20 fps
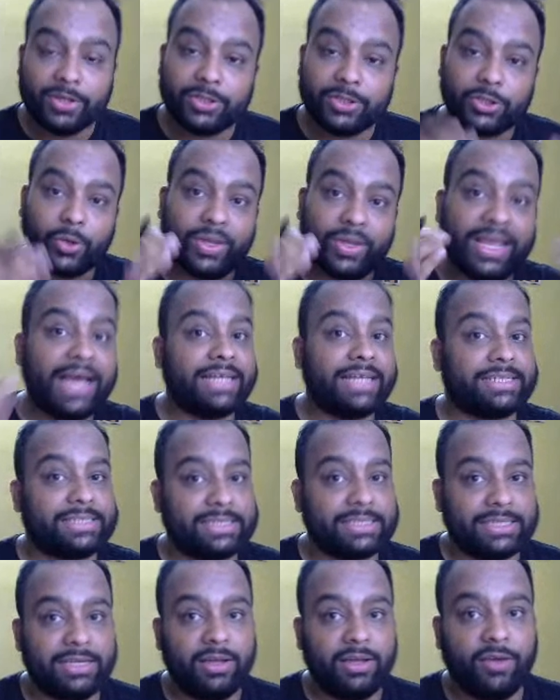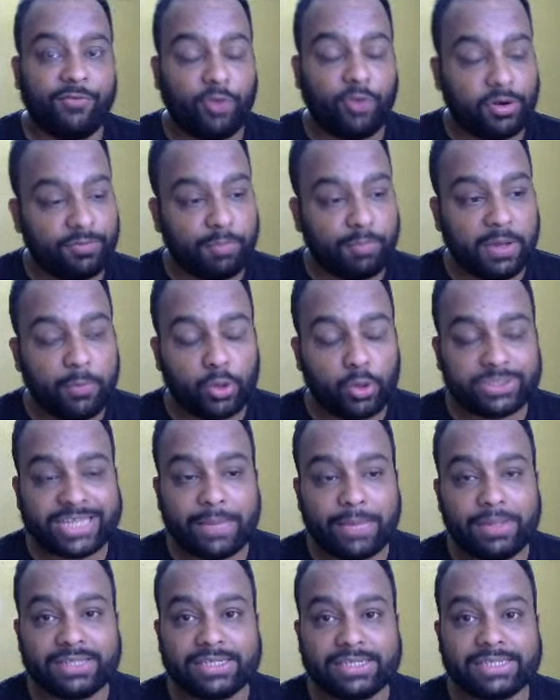So yes, for BIBO
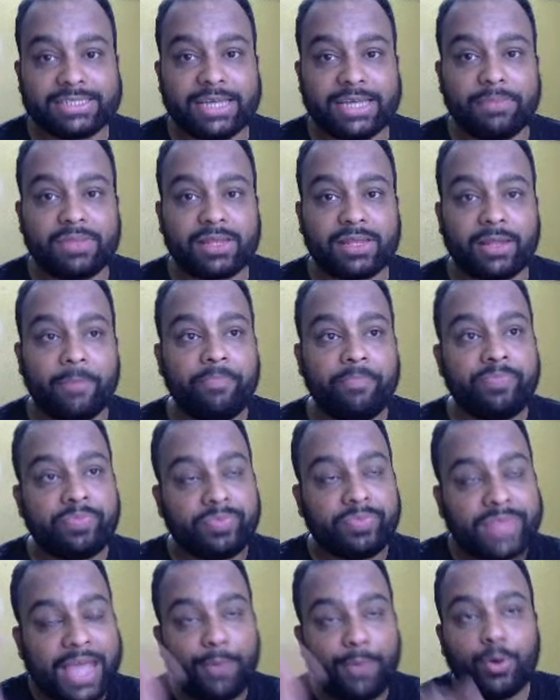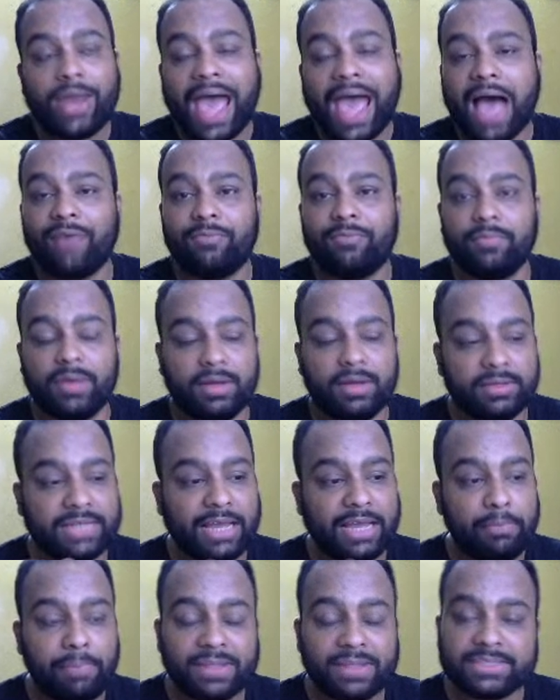stable systems, they would have the
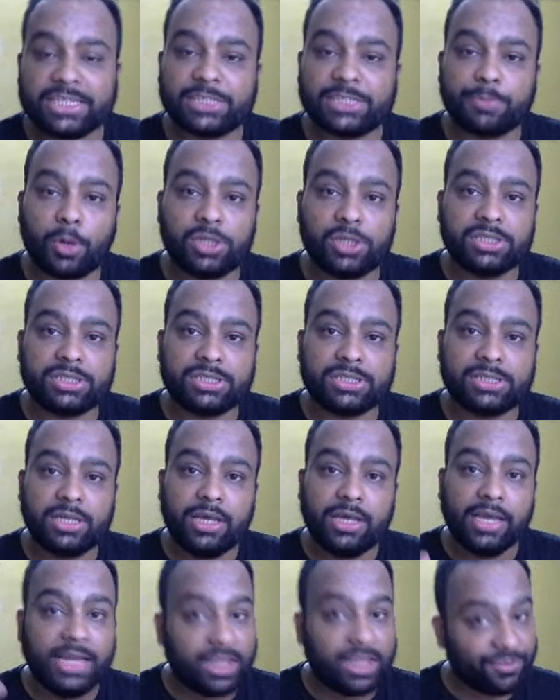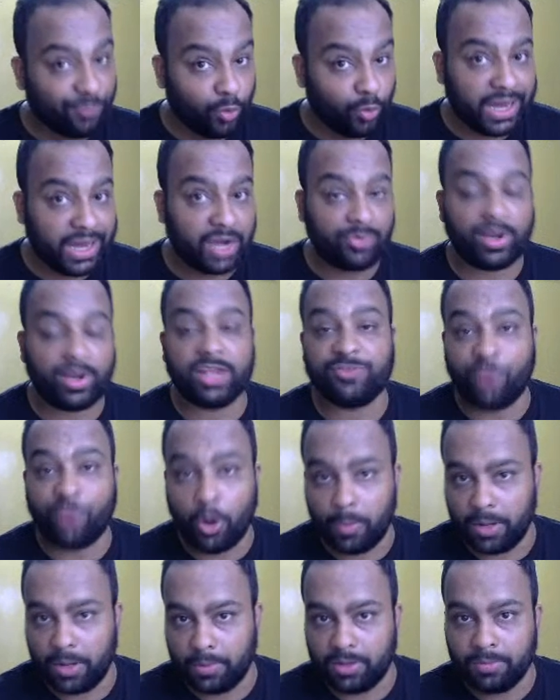impulse response is Fourier
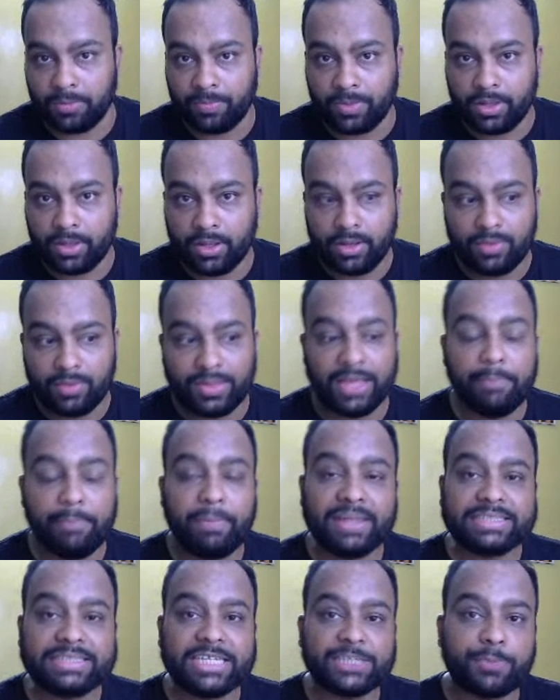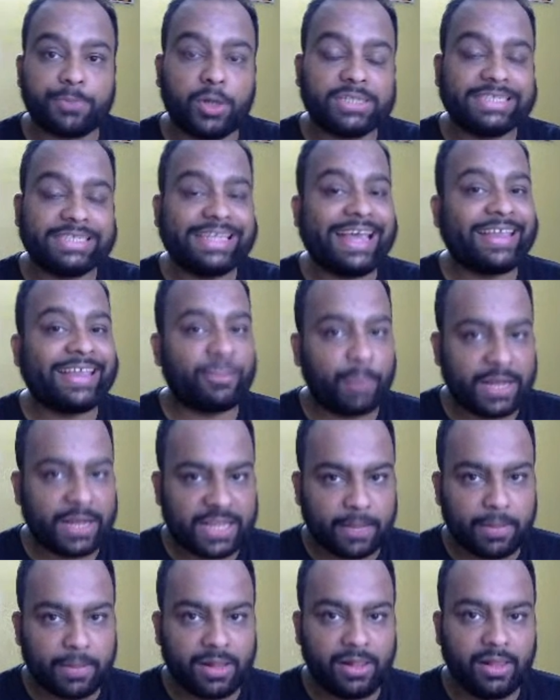transformable. The impulse response is
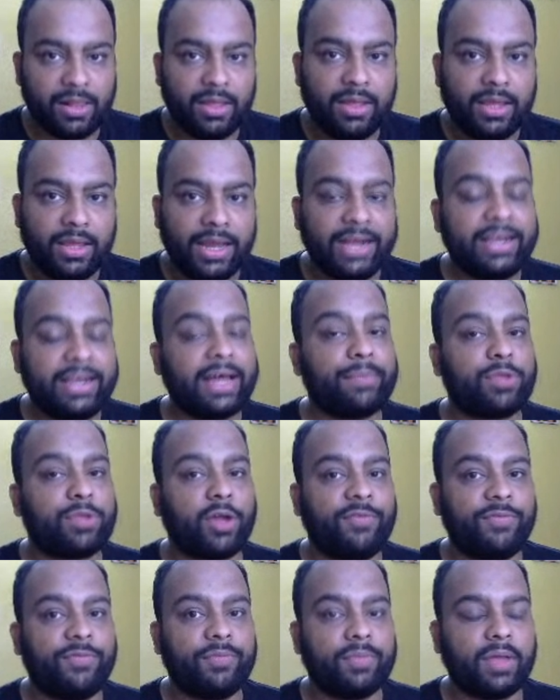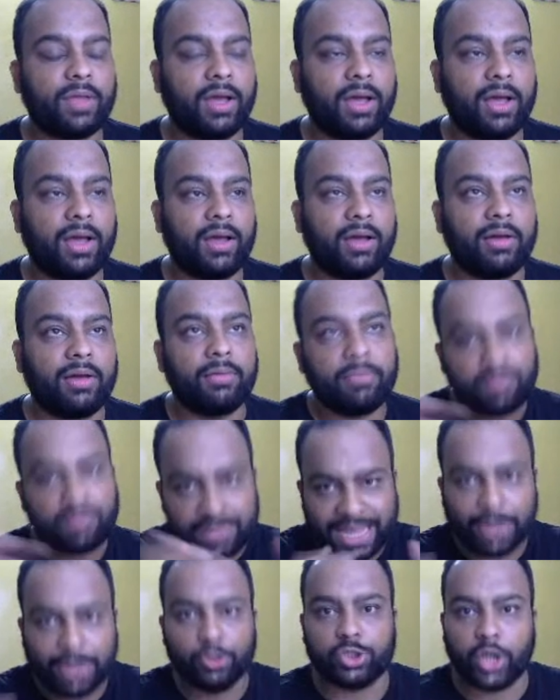expressible in terms of
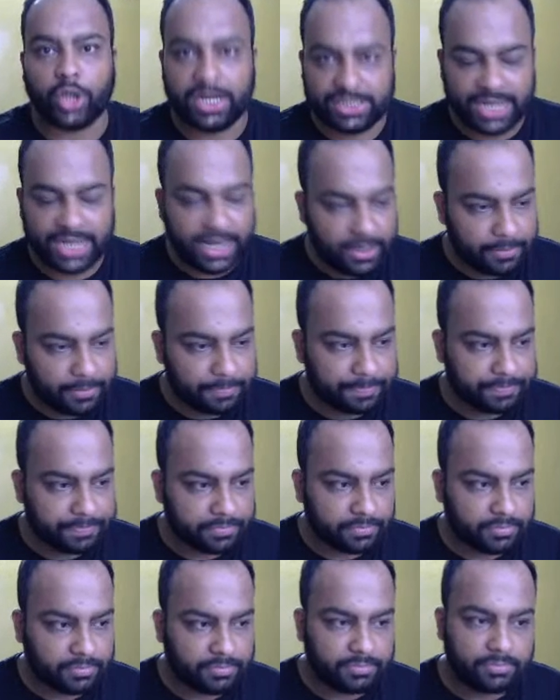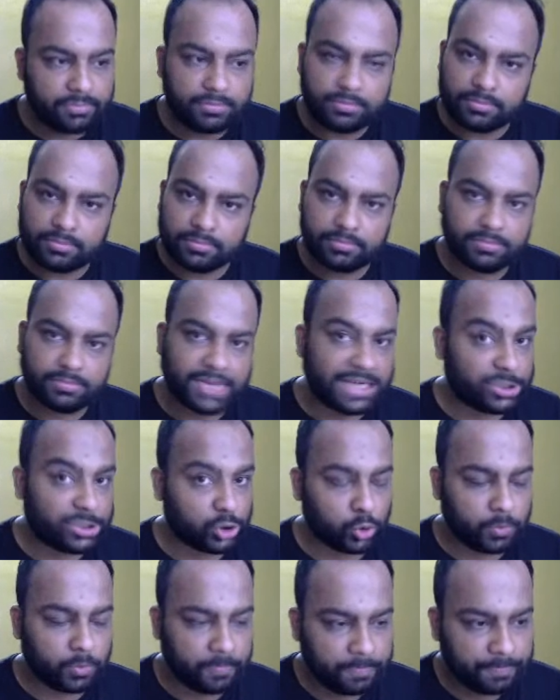sinusoids, right? That's true.